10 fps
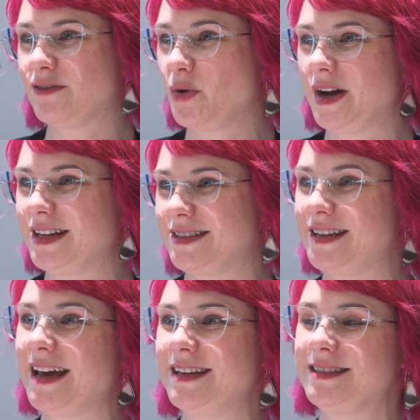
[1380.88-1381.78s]
give quite as
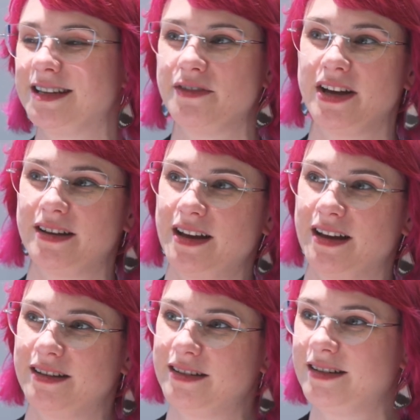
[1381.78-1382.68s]
nice of
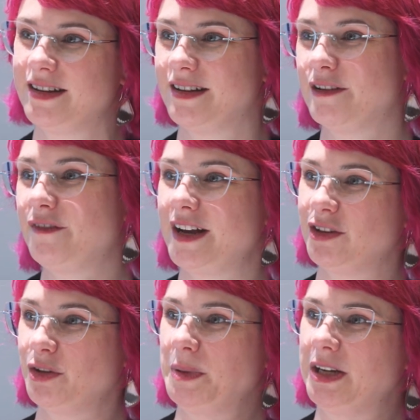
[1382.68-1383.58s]
a
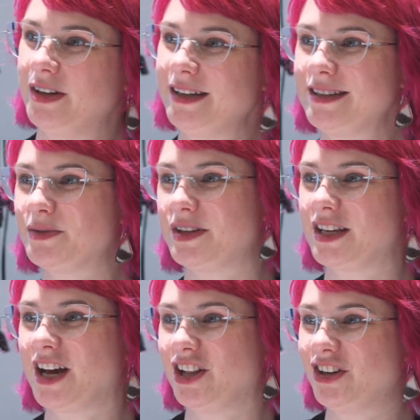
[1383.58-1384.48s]
final appearance with
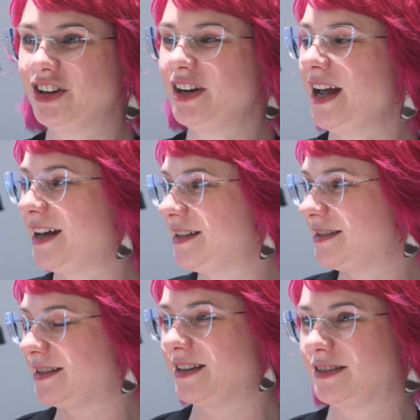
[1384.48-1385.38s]
the color
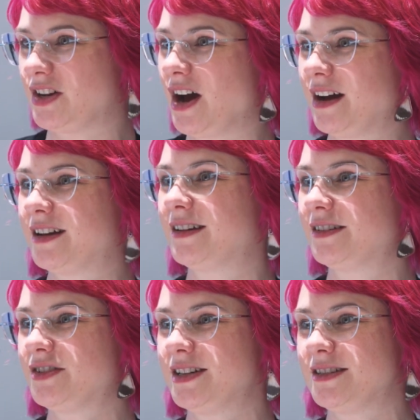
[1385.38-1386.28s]
as a stock
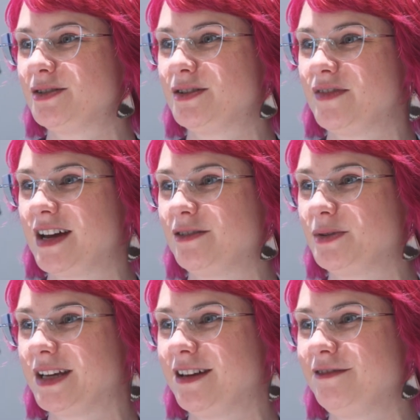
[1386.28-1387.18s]
translucent vinyl
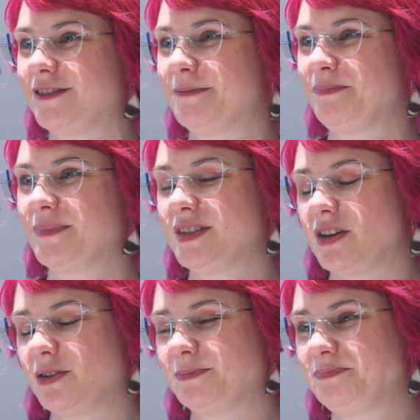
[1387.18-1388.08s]
will give.
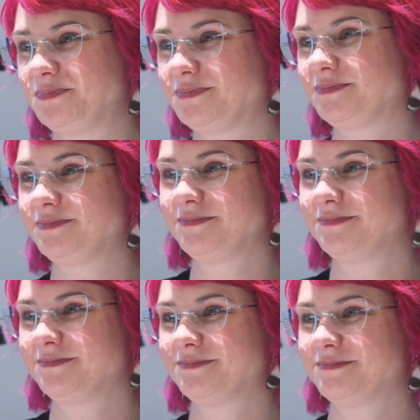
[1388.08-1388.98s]
So
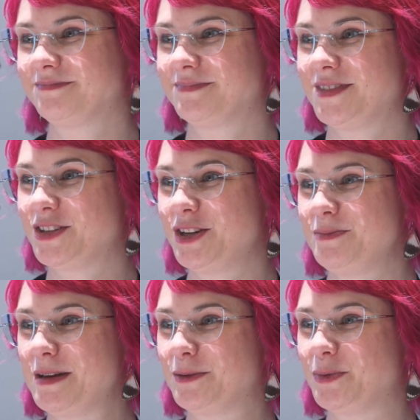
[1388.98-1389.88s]
it's
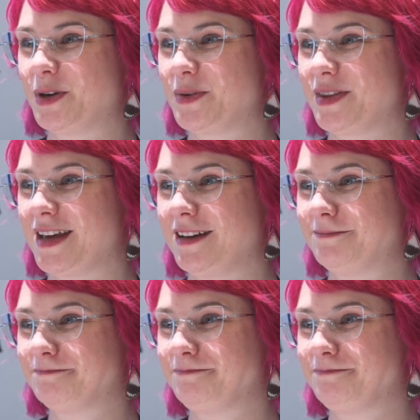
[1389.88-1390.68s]
good to be able to work with that.